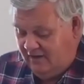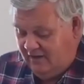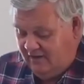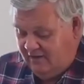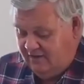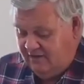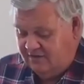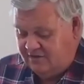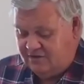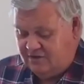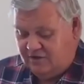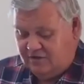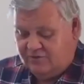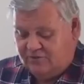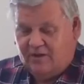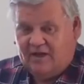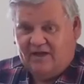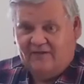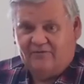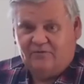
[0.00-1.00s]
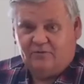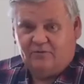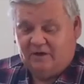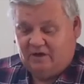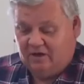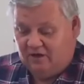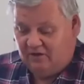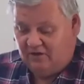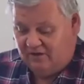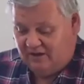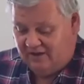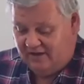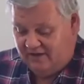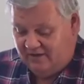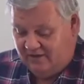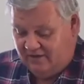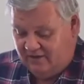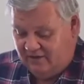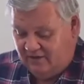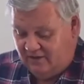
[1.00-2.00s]
the church would have to rely
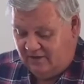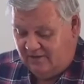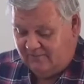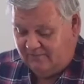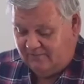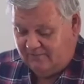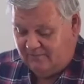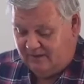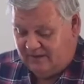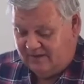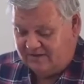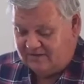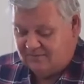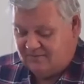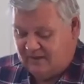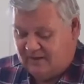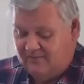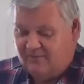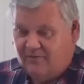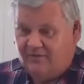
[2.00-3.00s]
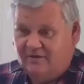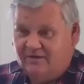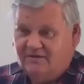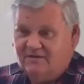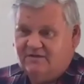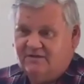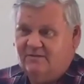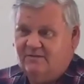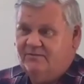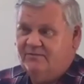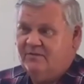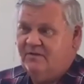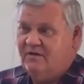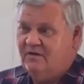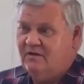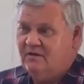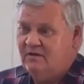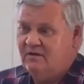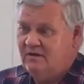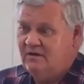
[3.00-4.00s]
on men's memories.
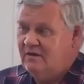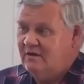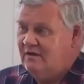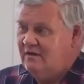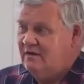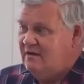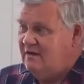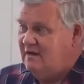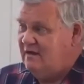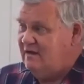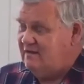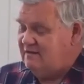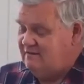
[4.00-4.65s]
Now,